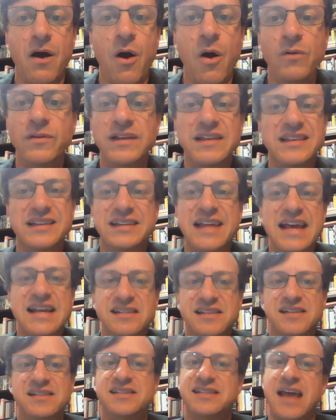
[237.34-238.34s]
Only the
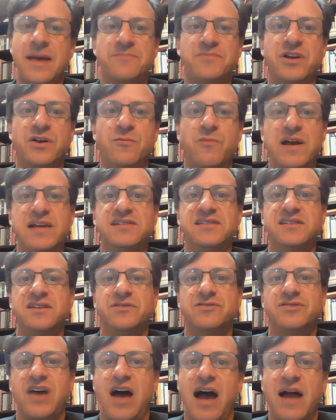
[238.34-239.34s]
lazy skeptic wastes
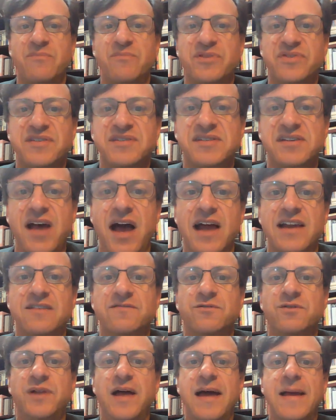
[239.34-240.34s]
their time with this kind
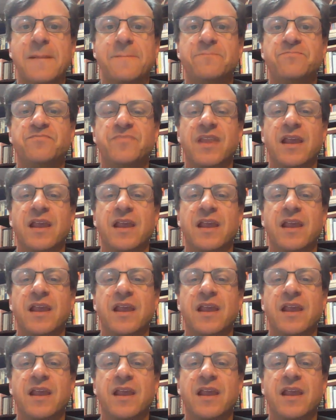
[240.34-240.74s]
of claim.